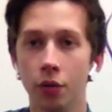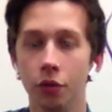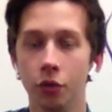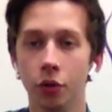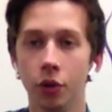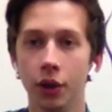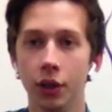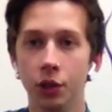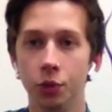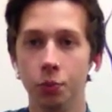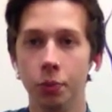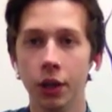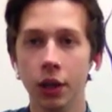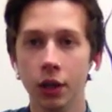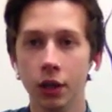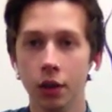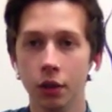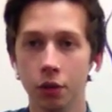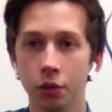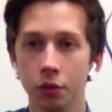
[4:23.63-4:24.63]
for each
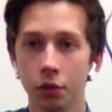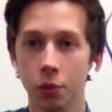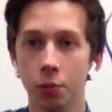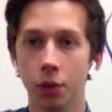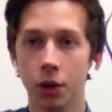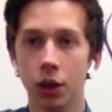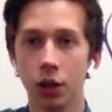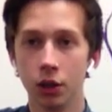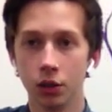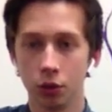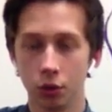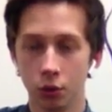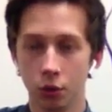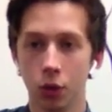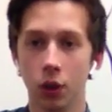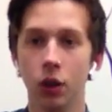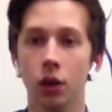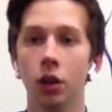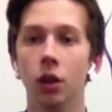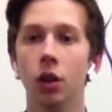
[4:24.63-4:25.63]
beat of the bar, so
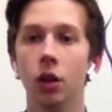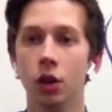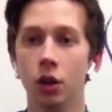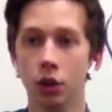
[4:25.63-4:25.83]
1,